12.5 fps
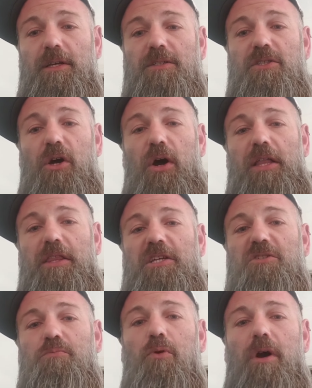So at
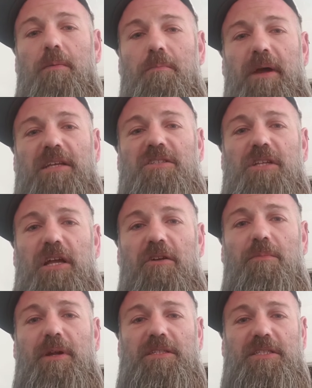this point, basically
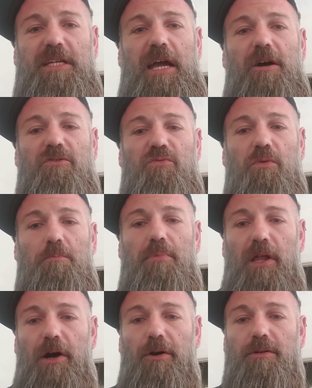everybody's accounts were
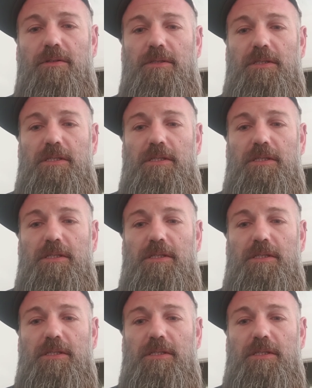blown.